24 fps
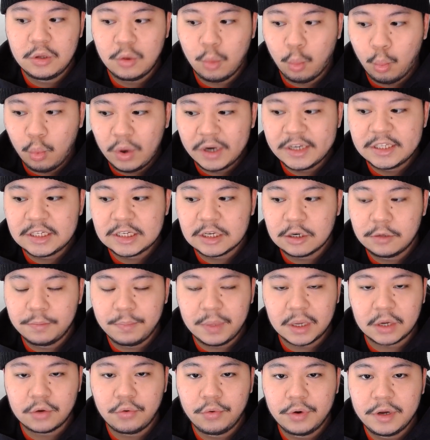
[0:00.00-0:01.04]
One single
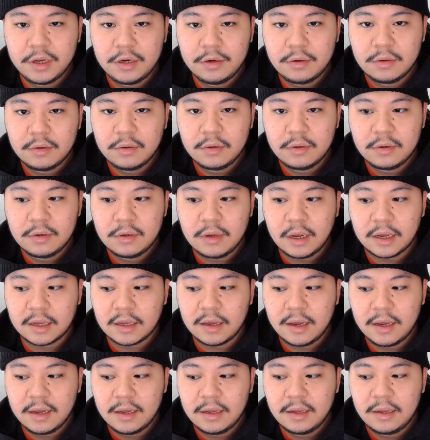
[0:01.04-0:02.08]
Bitcoin,
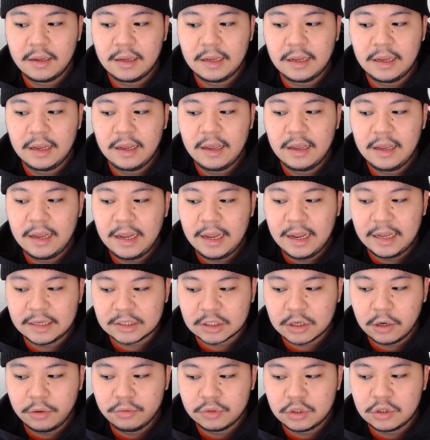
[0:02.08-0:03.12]
okay, you
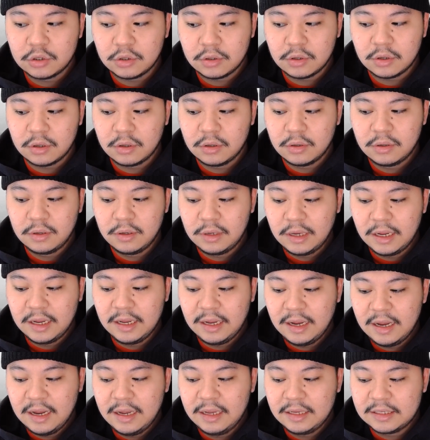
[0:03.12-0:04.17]

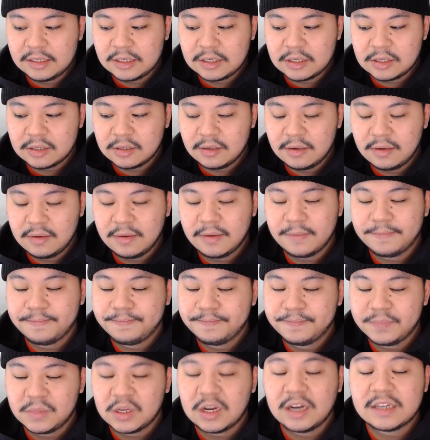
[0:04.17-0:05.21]
guys
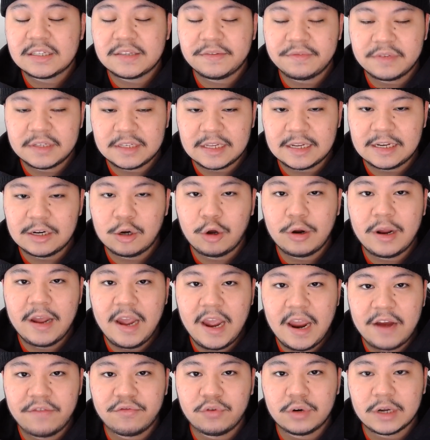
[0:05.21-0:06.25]
have to understand, not
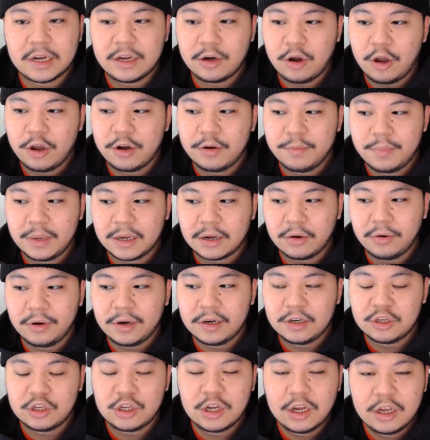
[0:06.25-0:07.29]
everyone can own a Bitcoin.
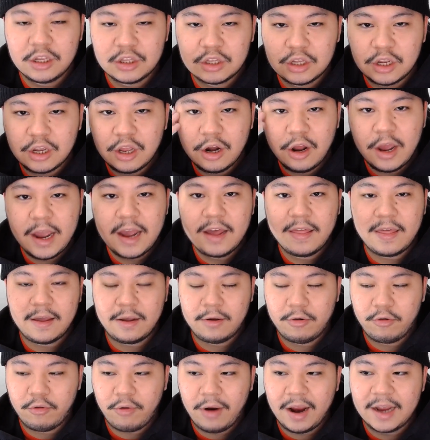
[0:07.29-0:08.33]
You know how that,
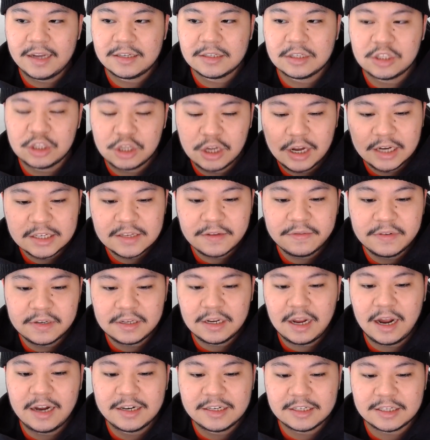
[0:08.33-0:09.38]
you guys don't
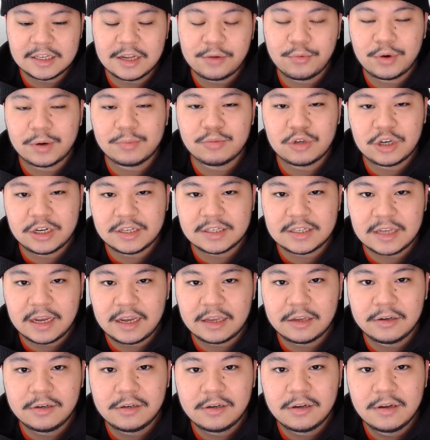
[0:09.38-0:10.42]
understand what I'm trying to say
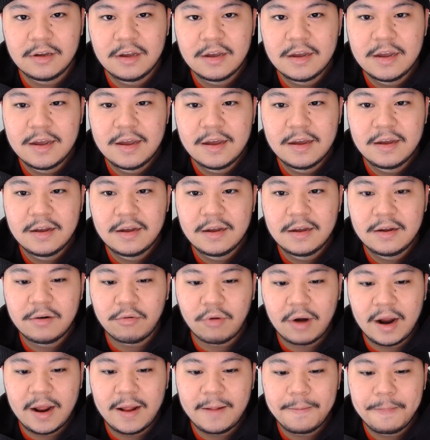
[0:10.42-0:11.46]
here,
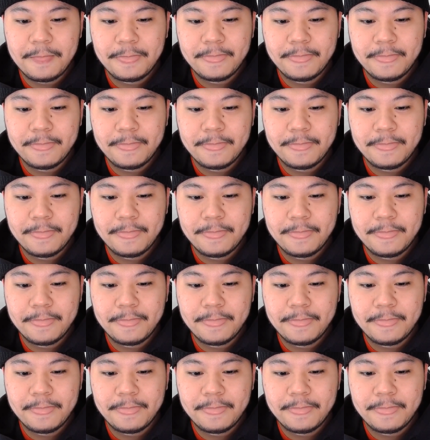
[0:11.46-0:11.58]
right?